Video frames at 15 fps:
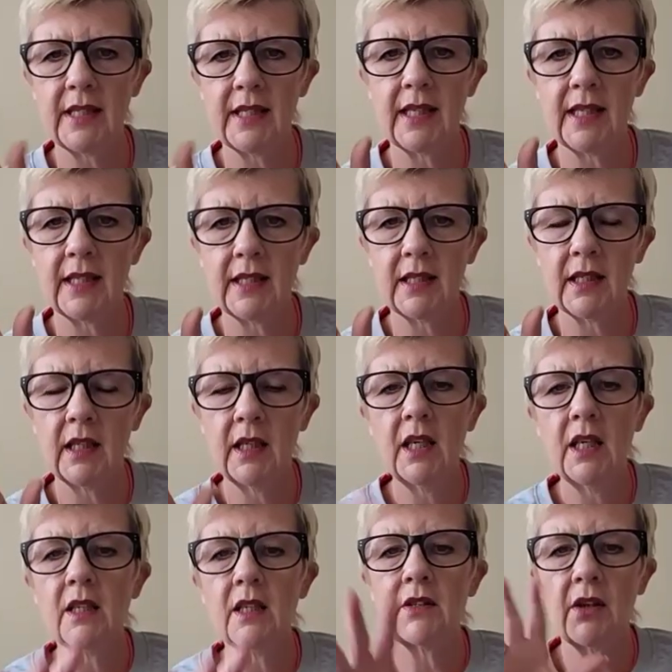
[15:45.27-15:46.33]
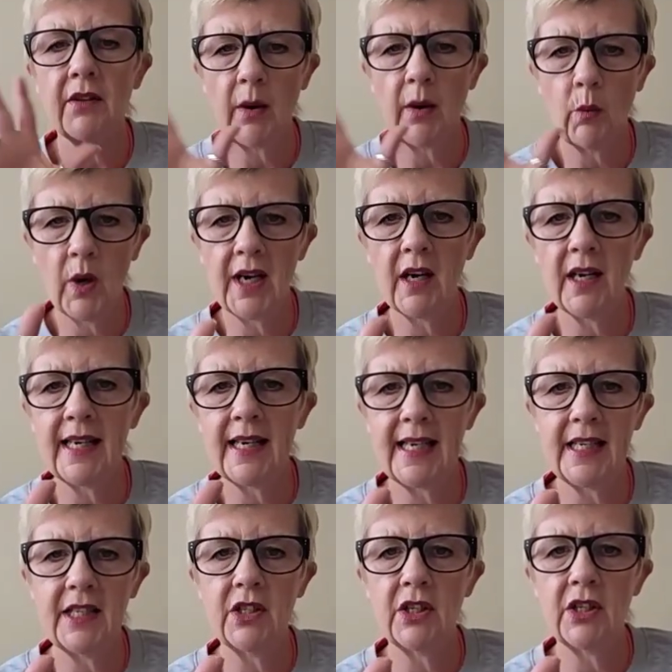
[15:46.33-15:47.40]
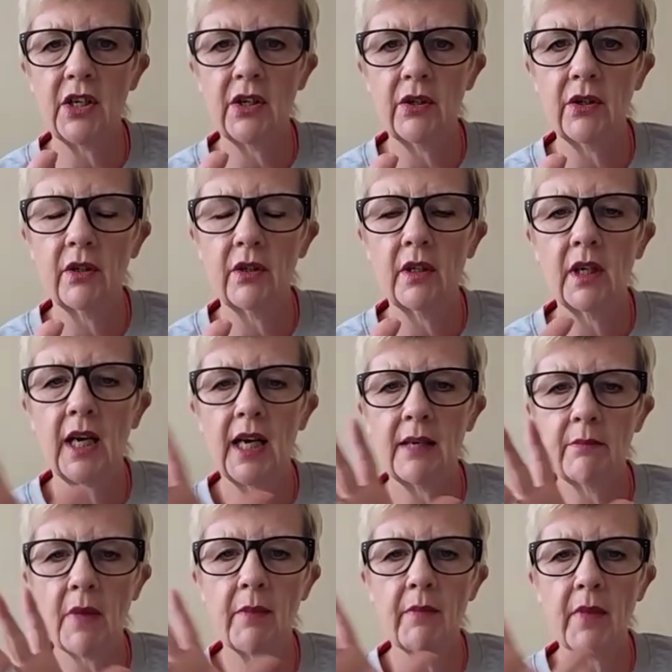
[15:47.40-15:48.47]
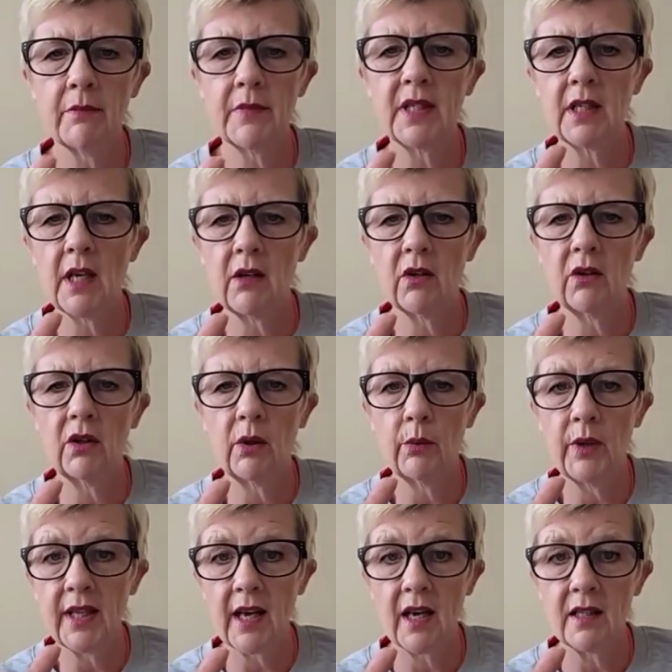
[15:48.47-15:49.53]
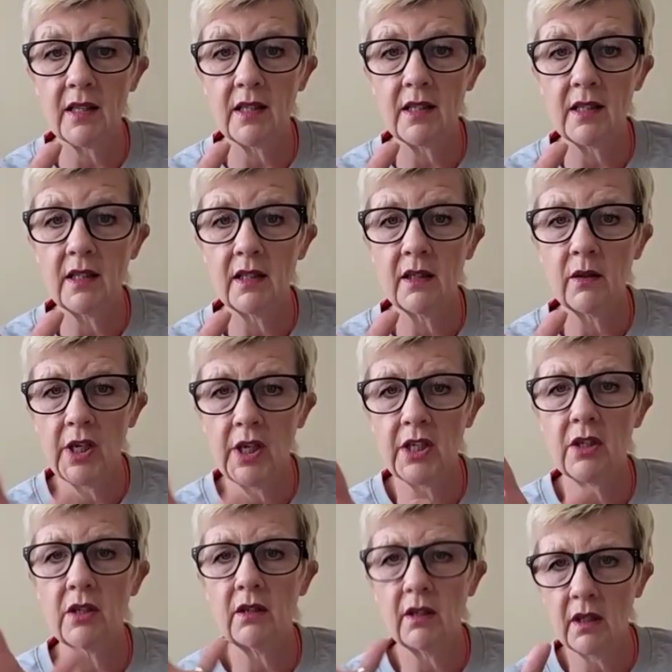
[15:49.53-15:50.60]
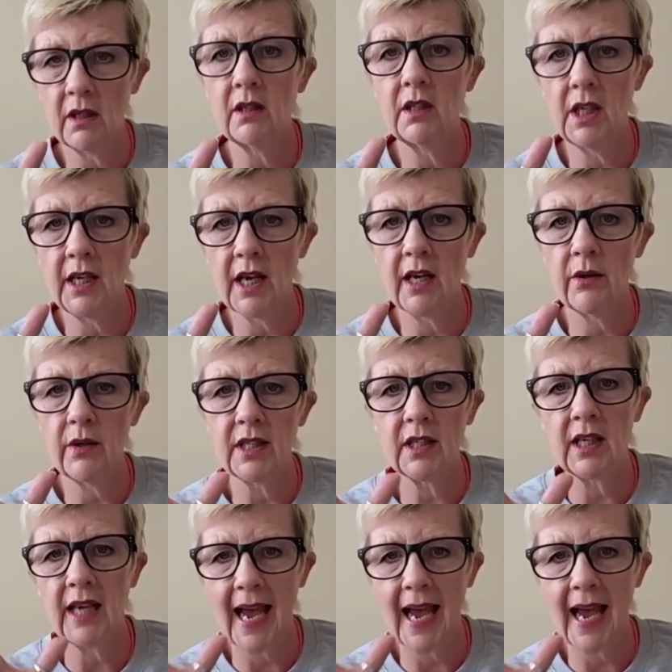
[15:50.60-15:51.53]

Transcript: business so that when I need to, and my mum's no longer with us, which, is going to